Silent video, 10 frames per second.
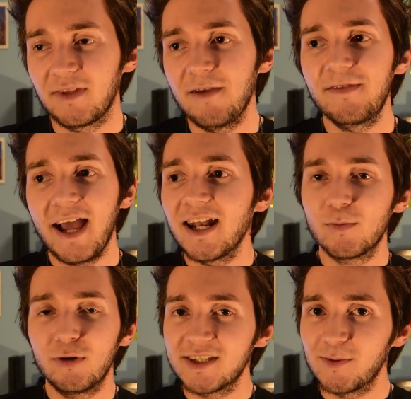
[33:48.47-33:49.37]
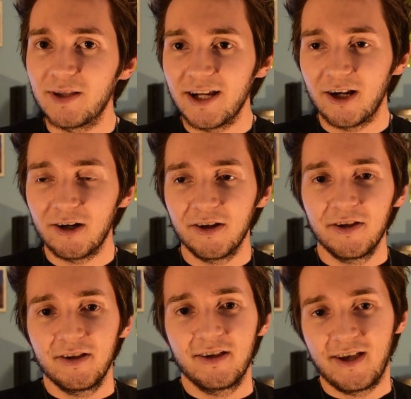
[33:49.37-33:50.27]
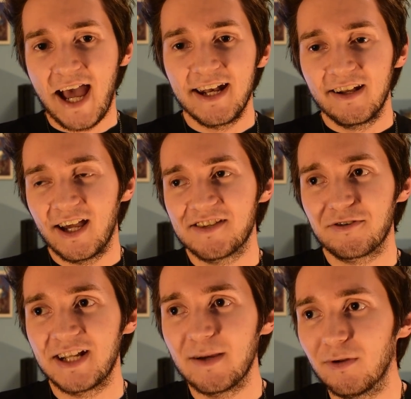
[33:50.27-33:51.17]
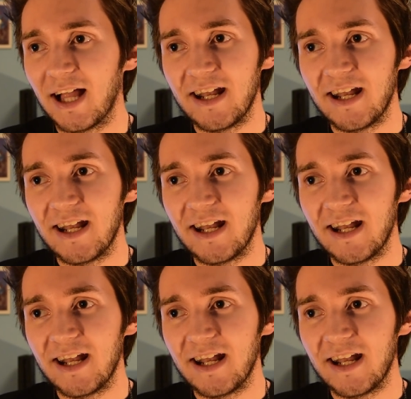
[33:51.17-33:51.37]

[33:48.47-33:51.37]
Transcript: If they added multiplayer, added the high score table,